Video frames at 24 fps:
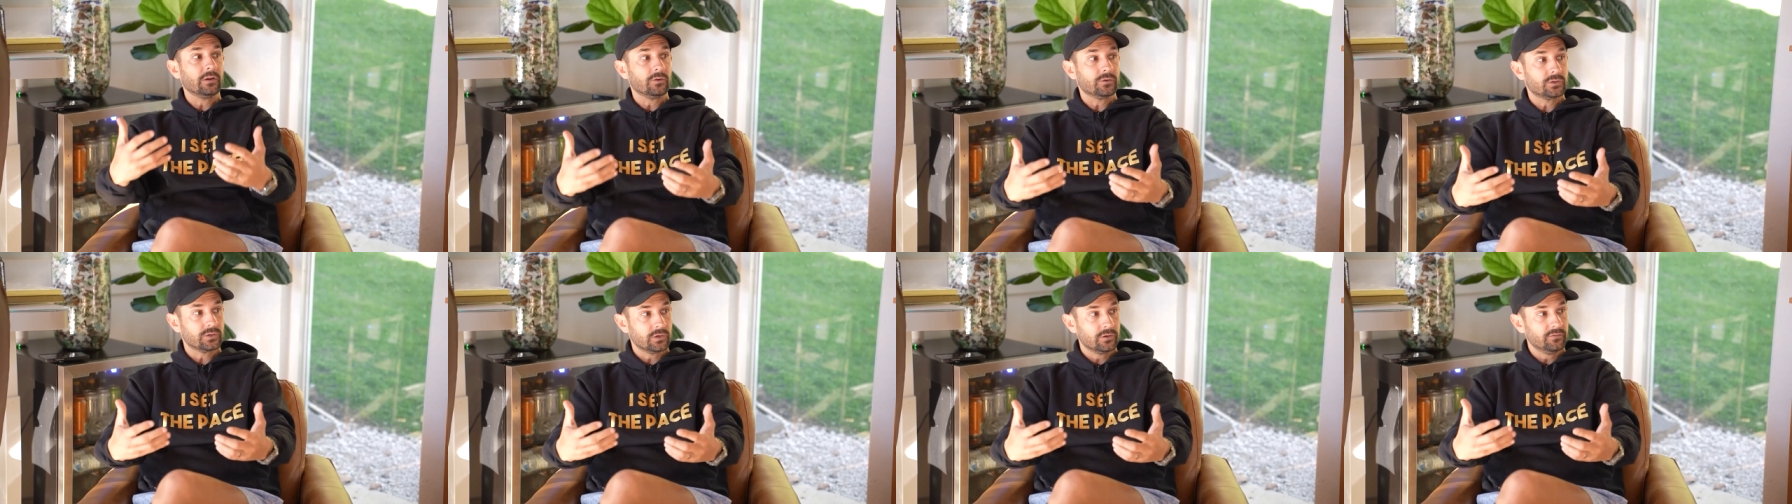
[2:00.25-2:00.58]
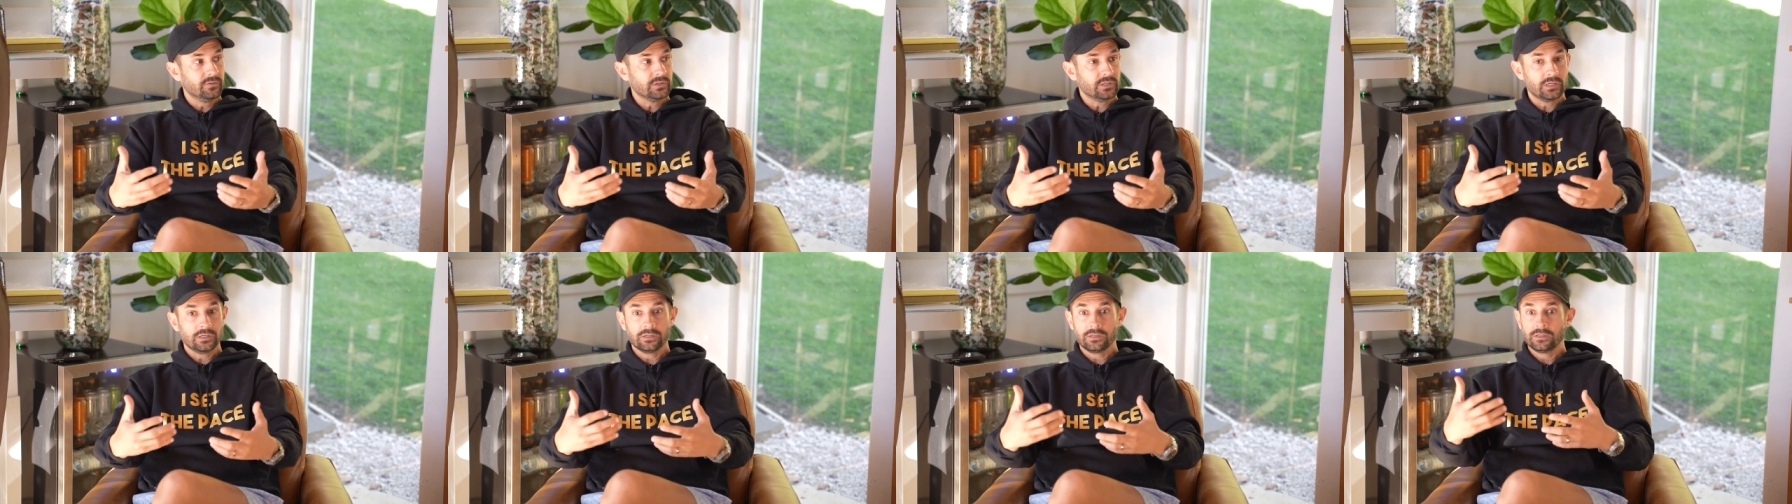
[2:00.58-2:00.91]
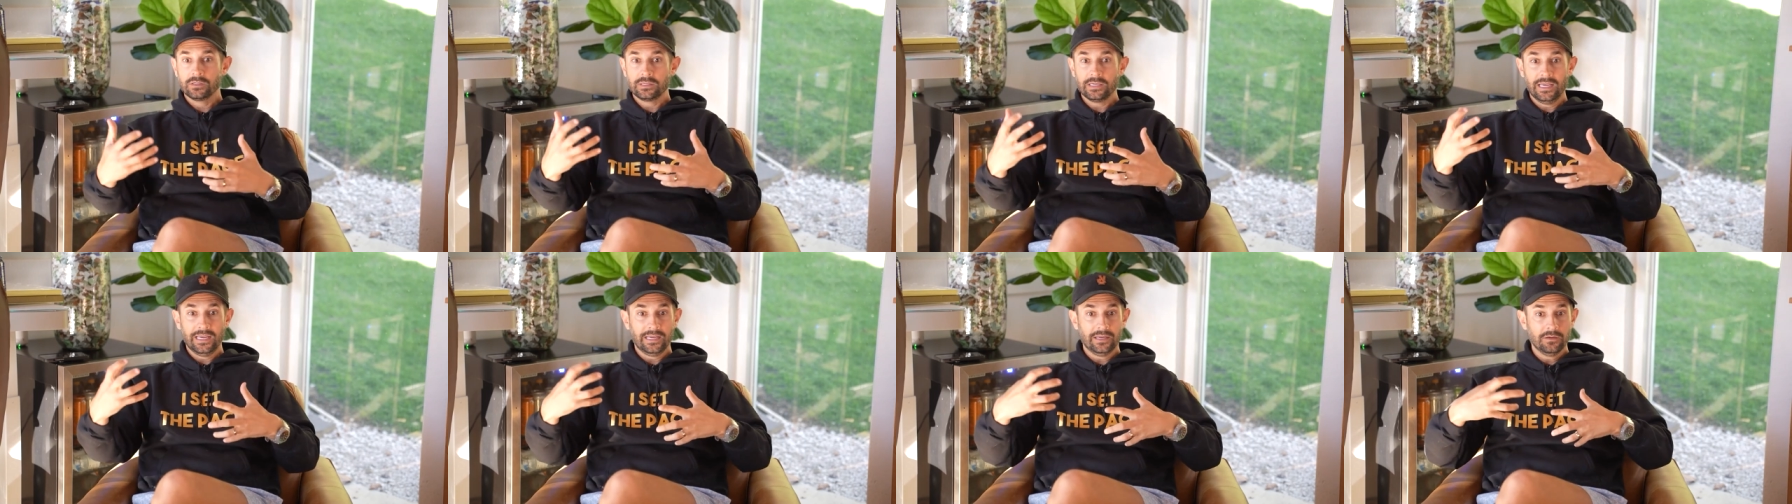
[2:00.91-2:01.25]
their services
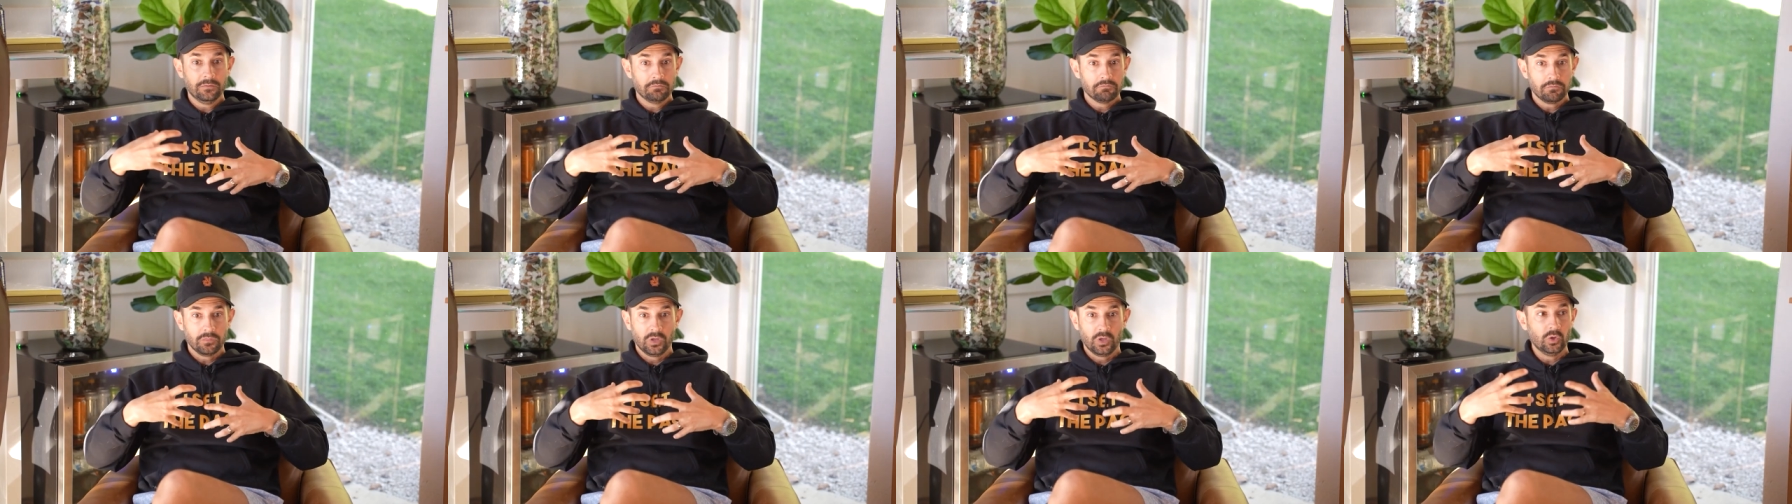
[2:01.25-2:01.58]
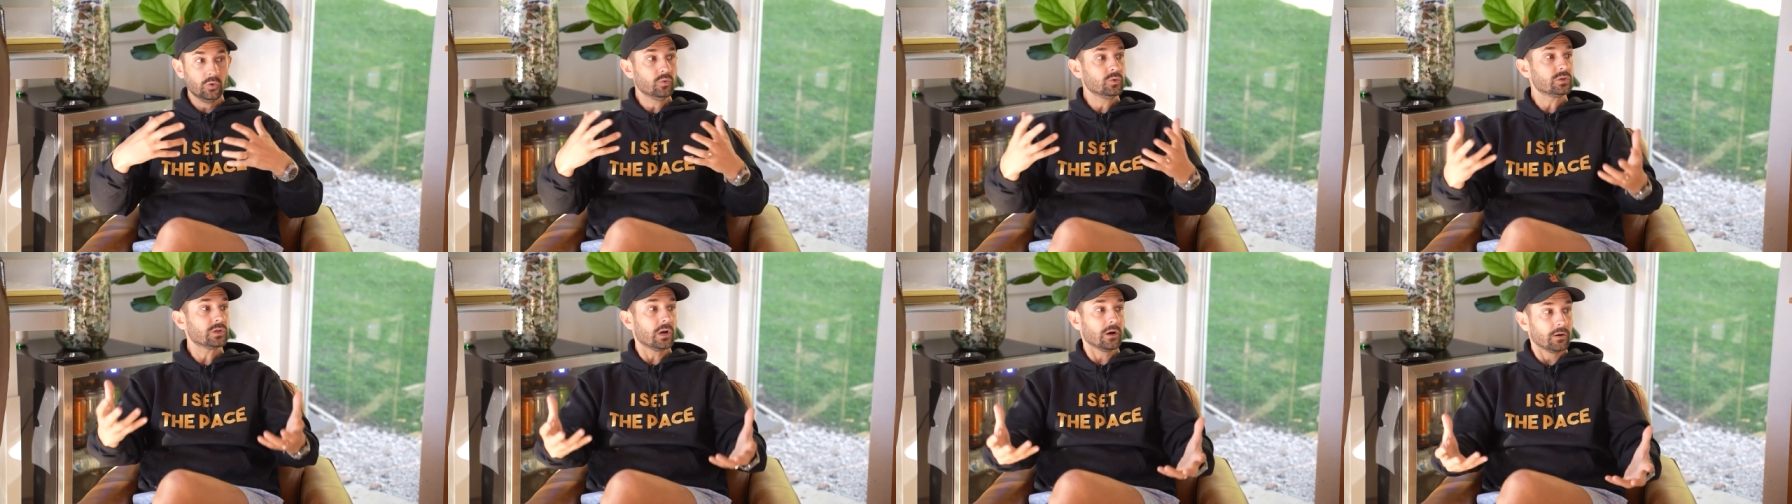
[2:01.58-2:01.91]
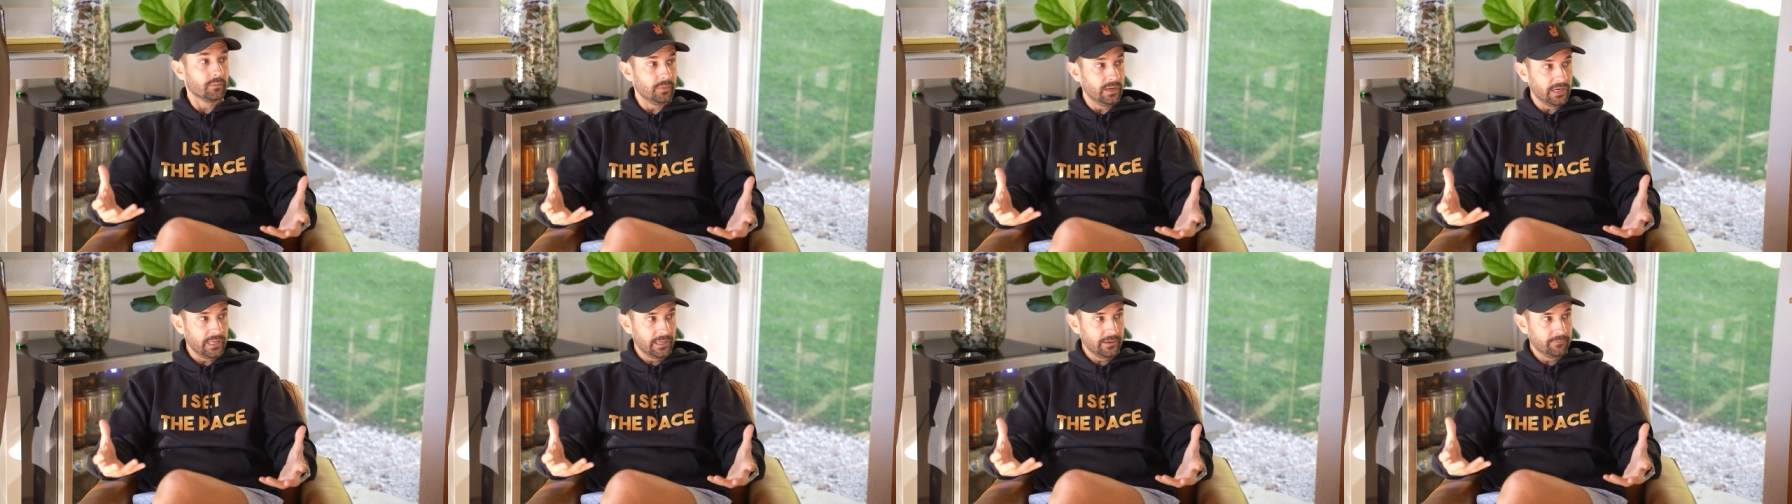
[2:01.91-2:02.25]
and saying, use our
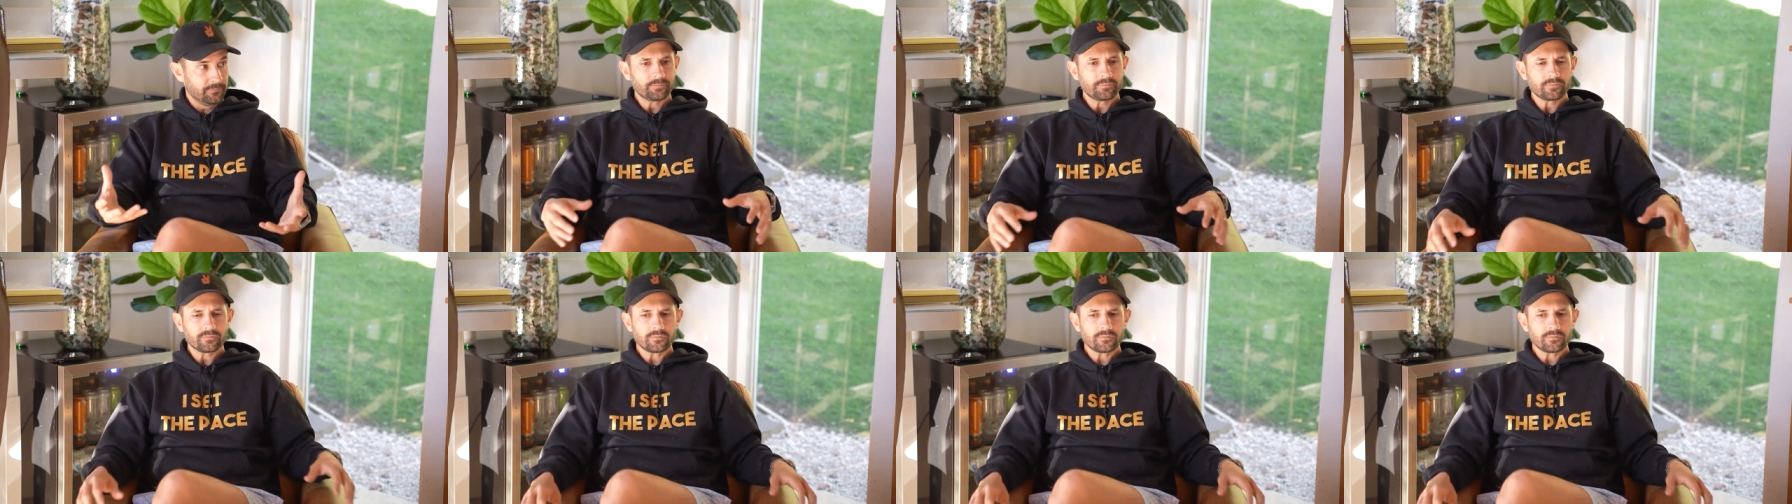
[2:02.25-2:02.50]
money.